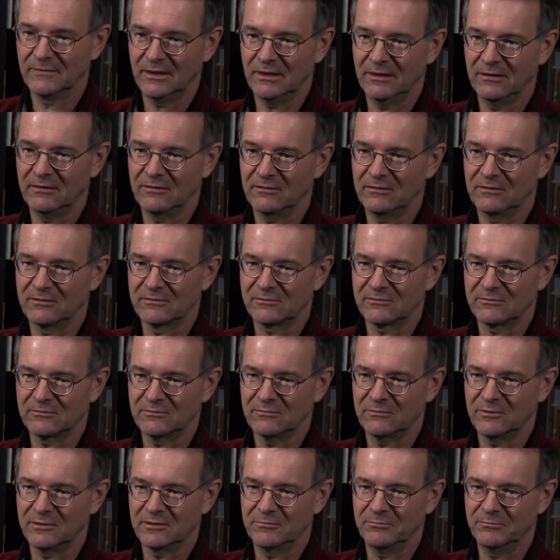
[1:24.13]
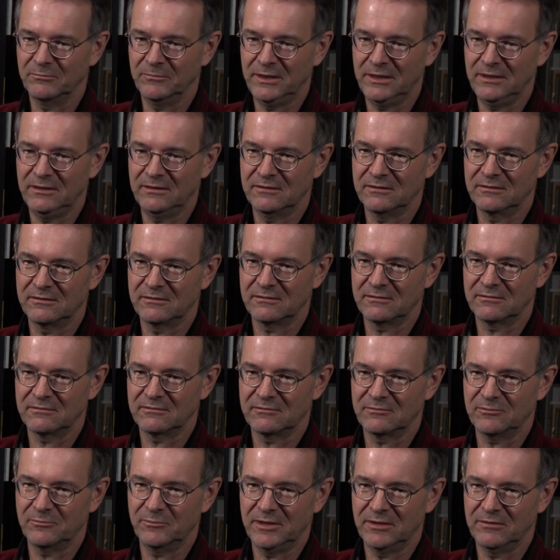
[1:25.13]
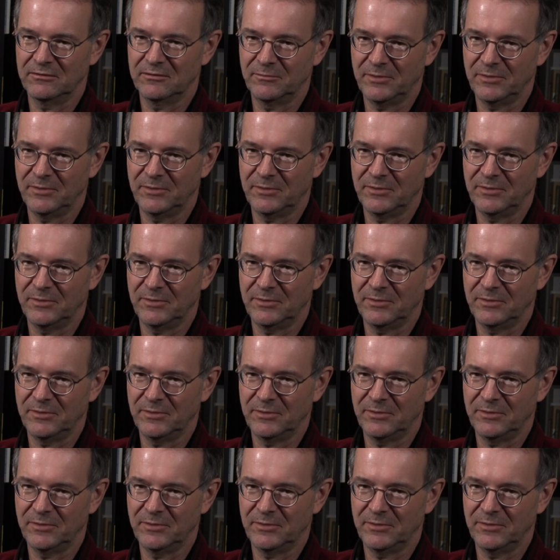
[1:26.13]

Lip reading: and also what it means to be on